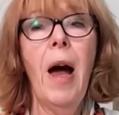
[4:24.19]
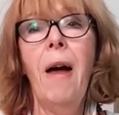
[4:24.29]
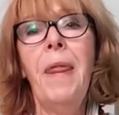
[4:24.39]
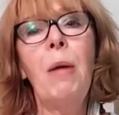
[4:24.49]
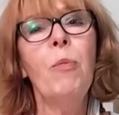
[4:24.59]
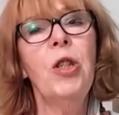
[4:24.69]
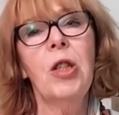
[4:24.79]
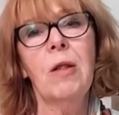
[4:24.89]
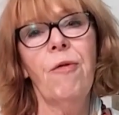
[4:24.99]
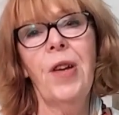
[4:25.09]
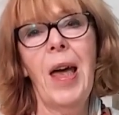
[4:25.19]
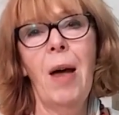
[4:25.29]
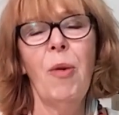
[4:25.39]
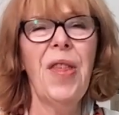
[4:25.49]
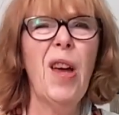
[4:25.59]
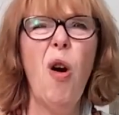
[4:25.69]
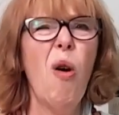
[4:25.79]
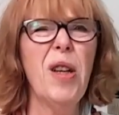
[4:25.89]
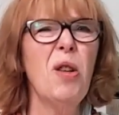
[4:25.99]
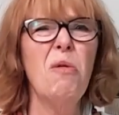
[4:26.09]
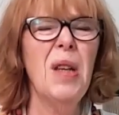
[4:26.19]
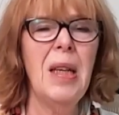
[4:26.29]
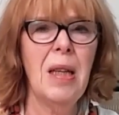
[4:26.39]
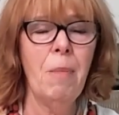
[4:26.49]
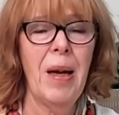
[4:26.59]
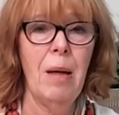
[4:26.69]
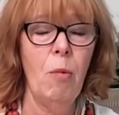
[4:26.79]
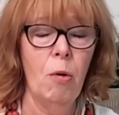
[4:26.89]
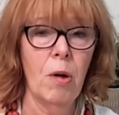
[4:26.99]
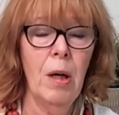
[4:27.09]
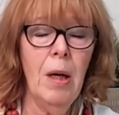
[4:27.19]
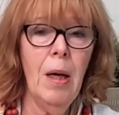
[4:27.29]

And then we just forget, we think, oh, I don't need them anymore.